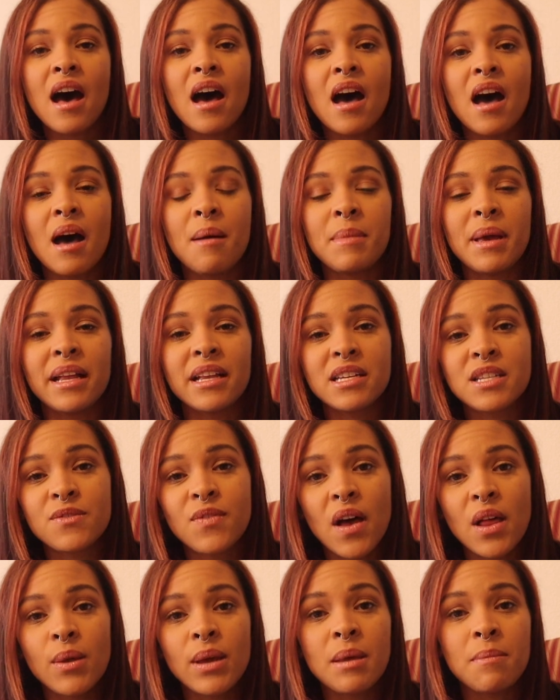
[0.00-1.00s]
It is
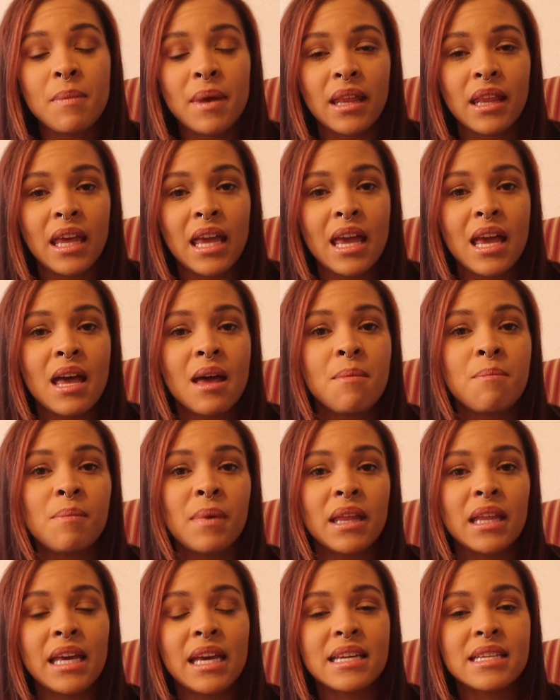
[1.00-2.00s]
following Millie.
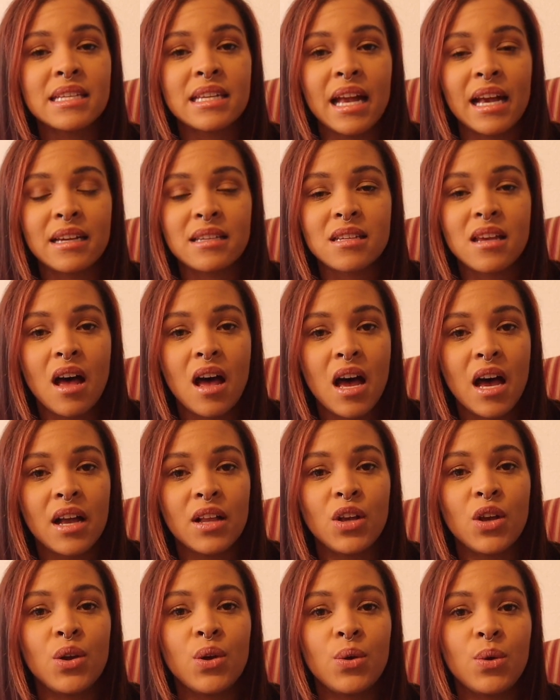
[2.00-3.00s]
Millie is an
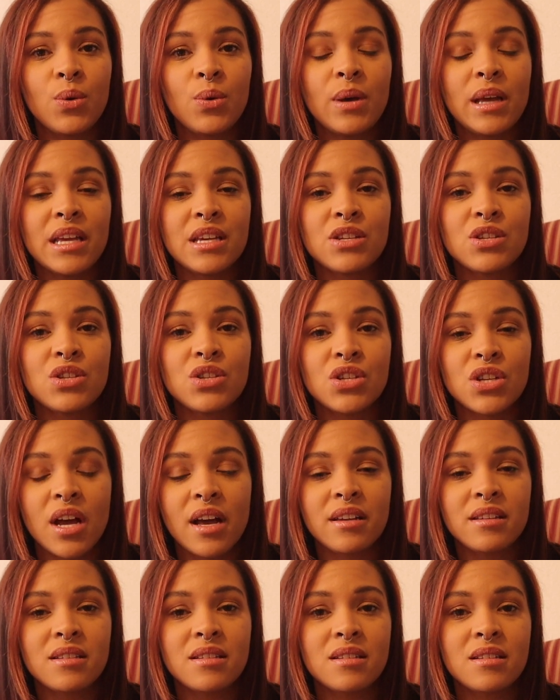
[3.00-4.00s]
ex-con who is
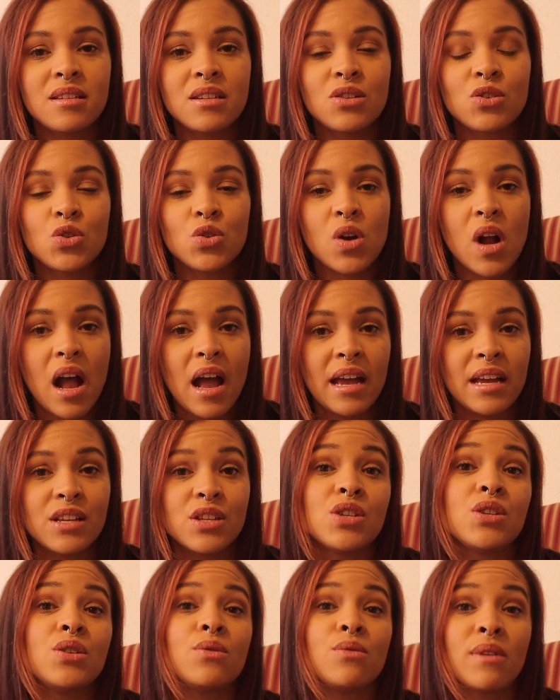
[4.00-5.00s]
just trying
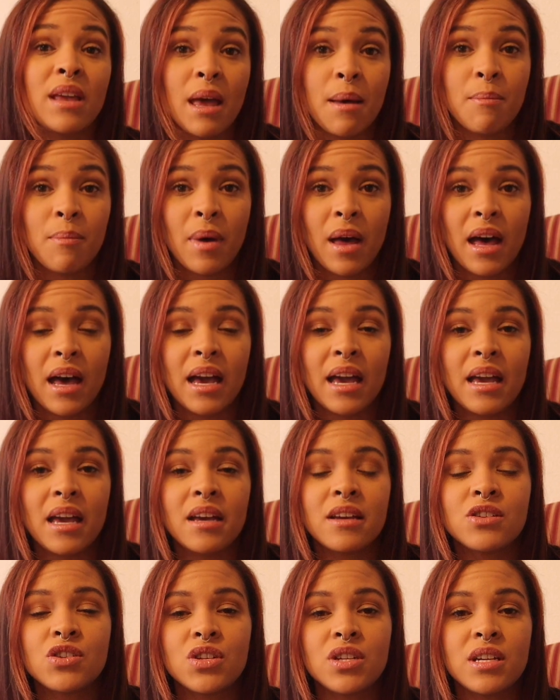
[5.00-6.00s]
to get
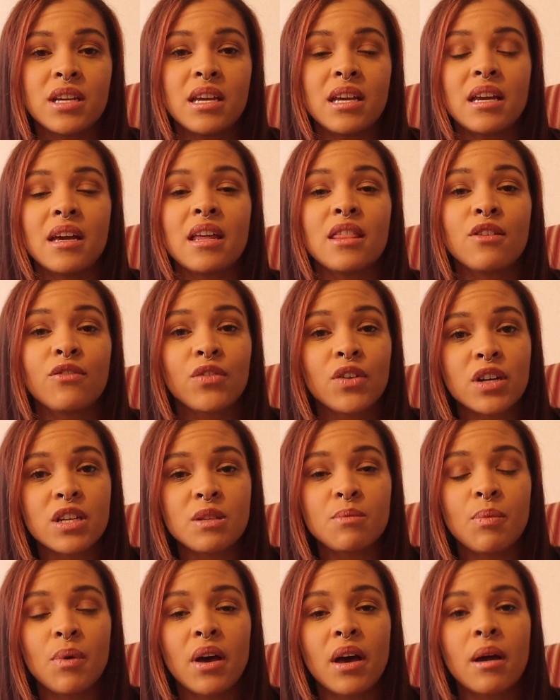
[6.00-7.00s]
by. She, in the
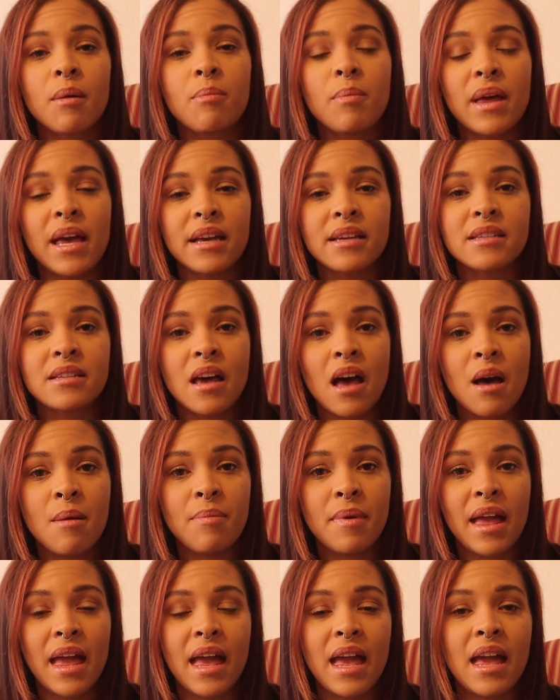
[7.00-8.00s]
first book, picks
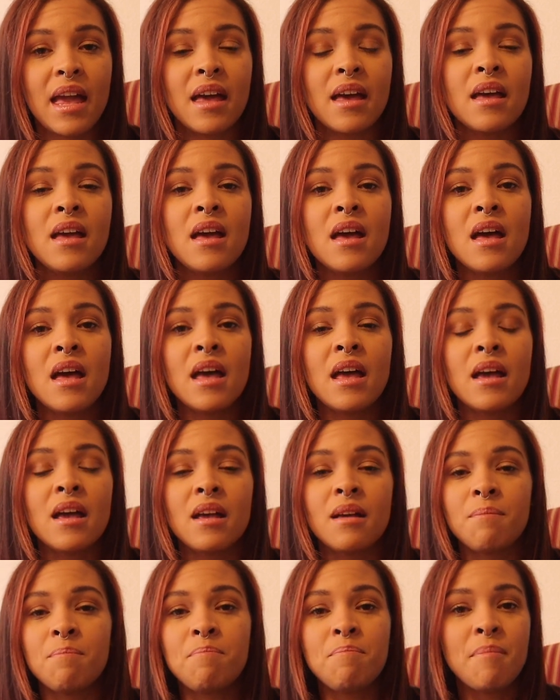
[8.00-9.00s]
up a
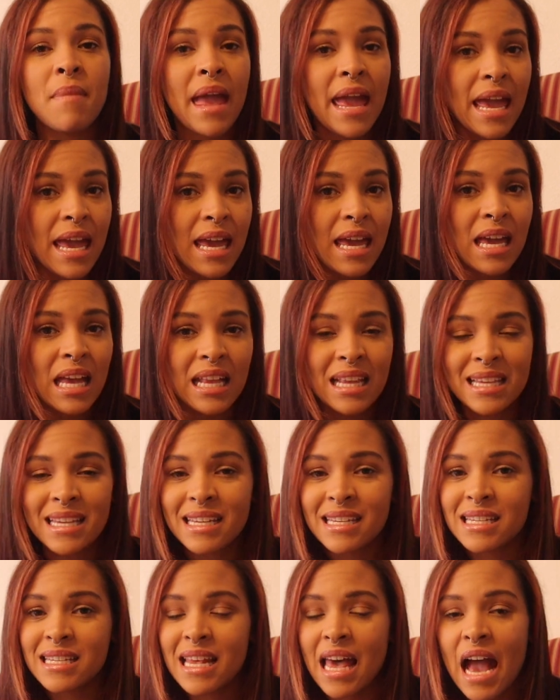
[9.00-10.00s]

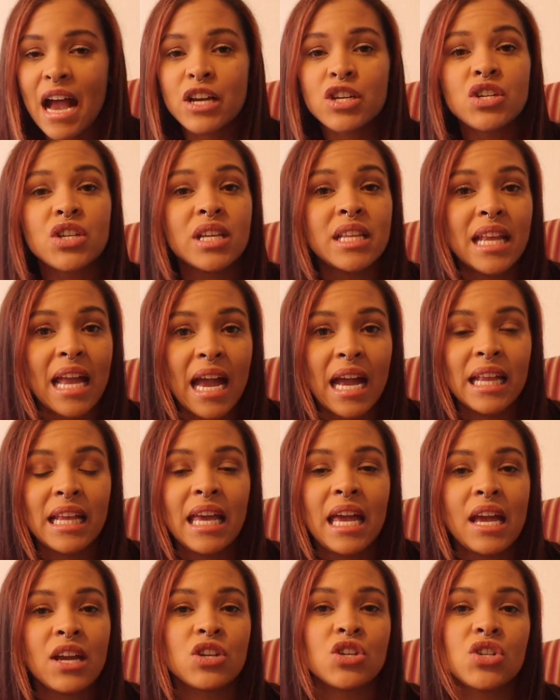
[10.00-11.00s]

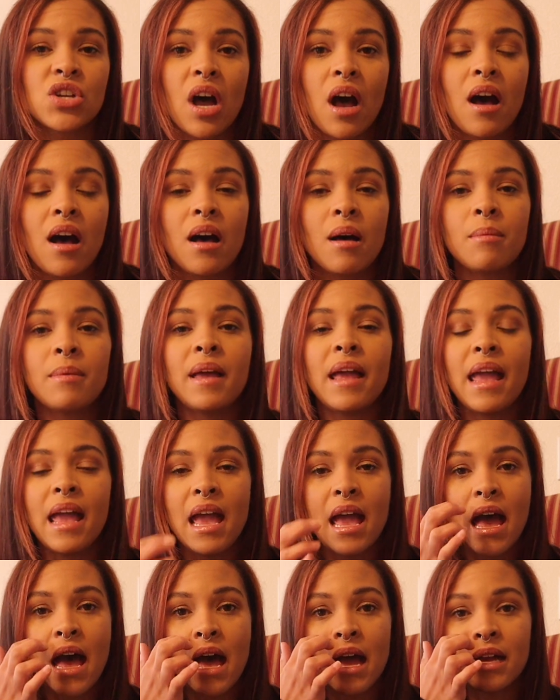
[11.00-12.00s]
maid/nannying job,
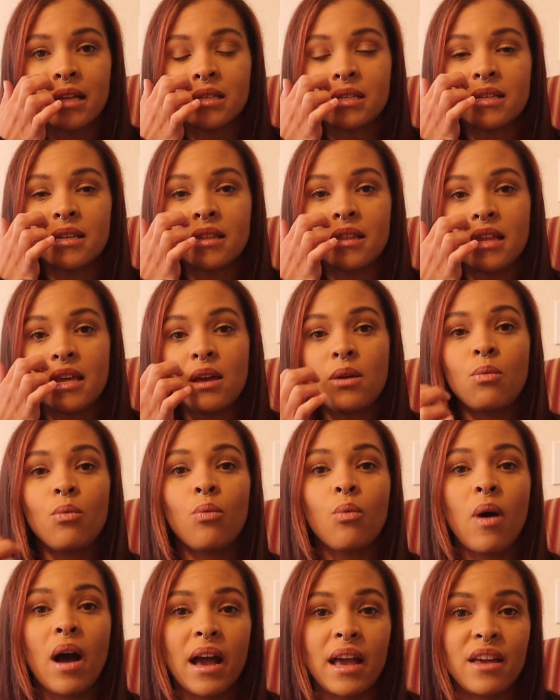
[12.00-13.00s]
and the
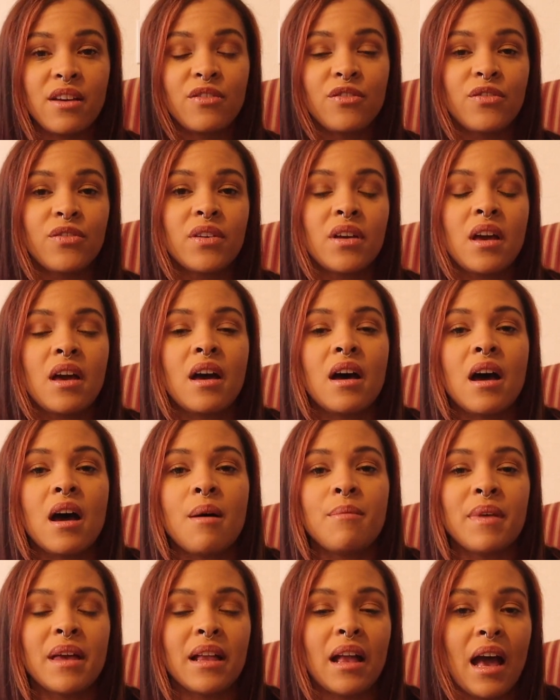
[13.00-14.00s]
wife
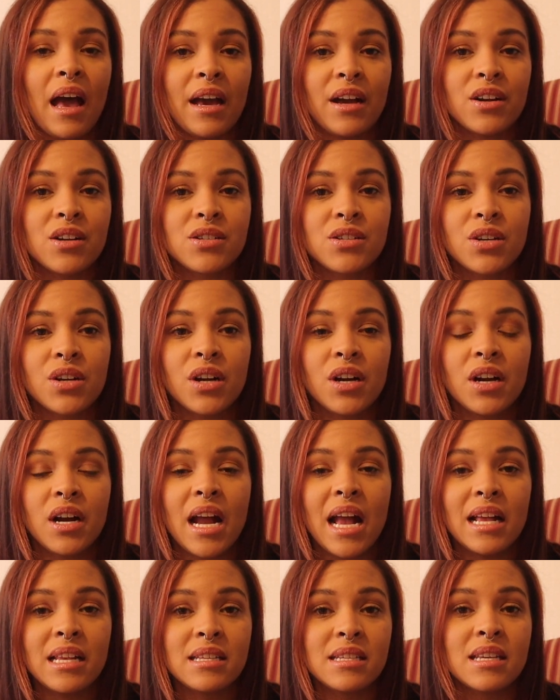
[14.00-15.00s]
that hires her
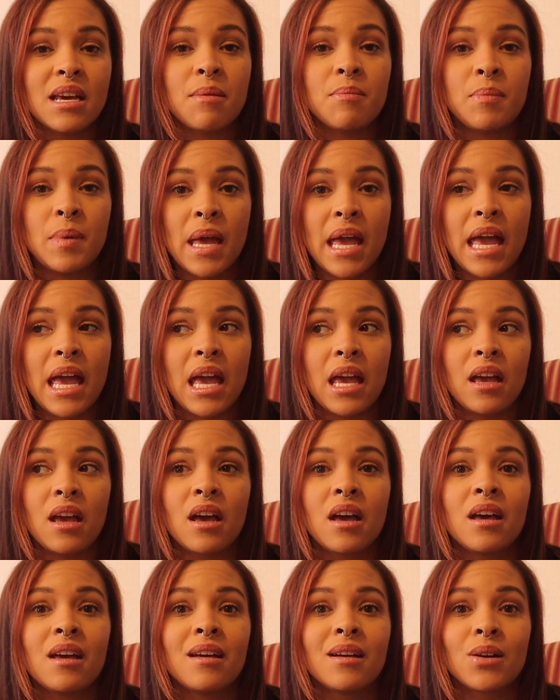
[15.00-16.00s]
ends up being
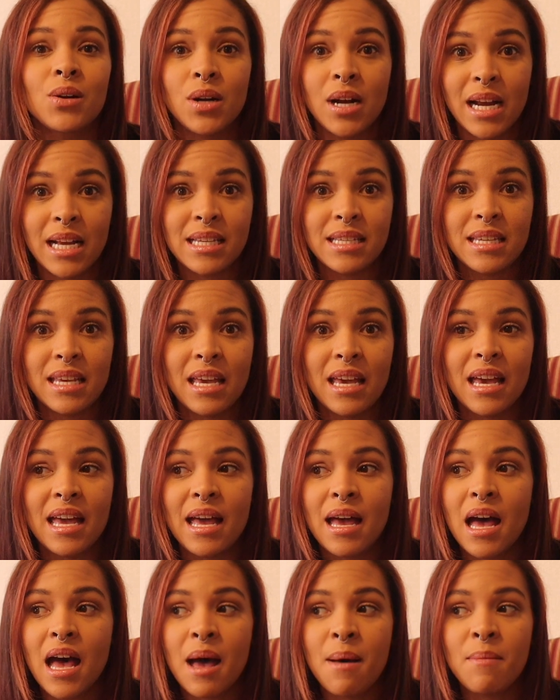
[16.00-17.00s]
crazy.
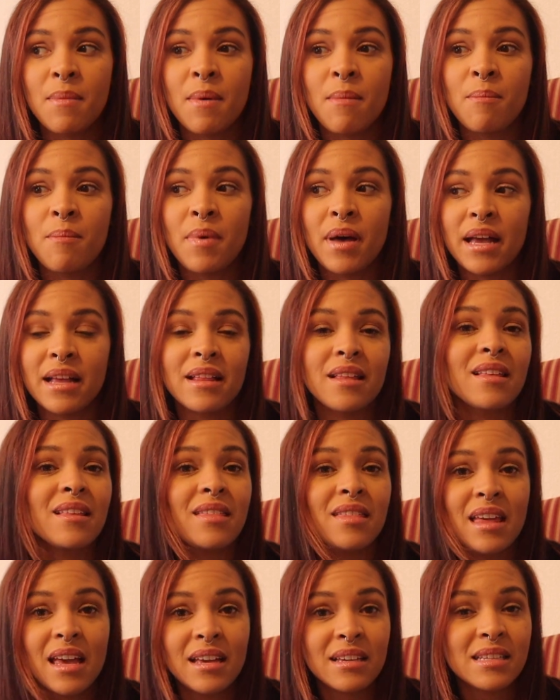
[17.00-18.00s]
But
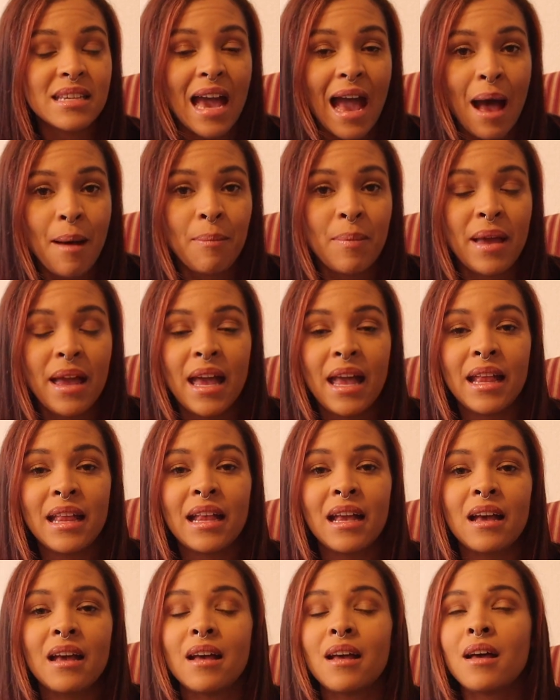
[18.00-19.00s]
things
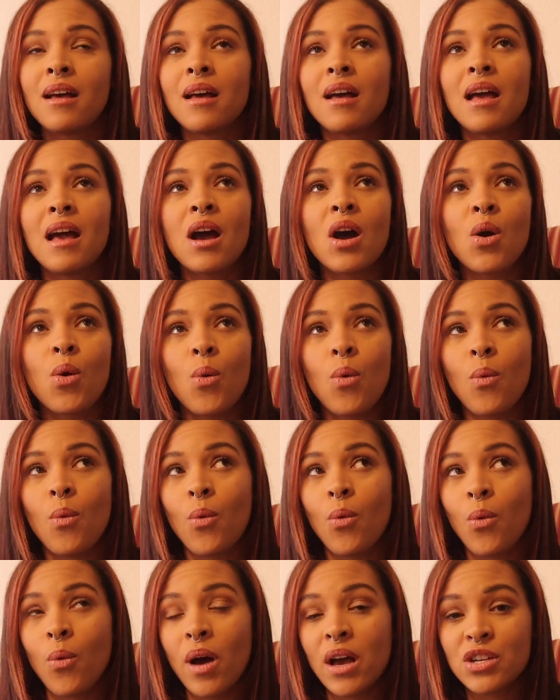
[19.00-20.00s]
happen,
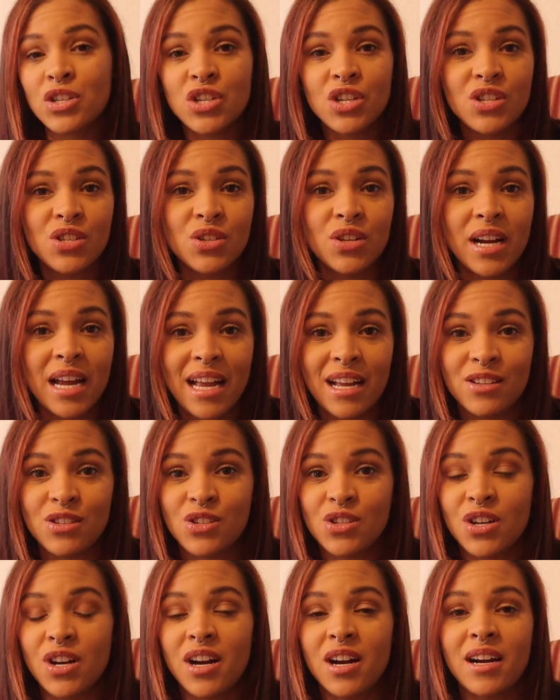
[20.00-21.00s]
questions are
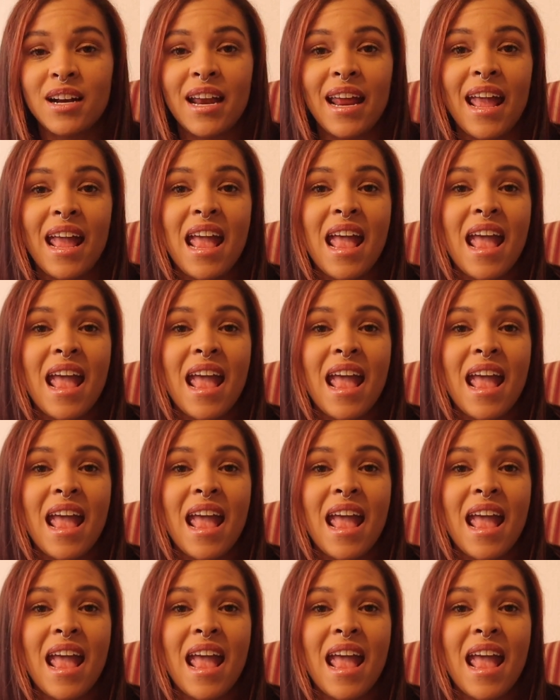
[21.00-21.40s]
answered,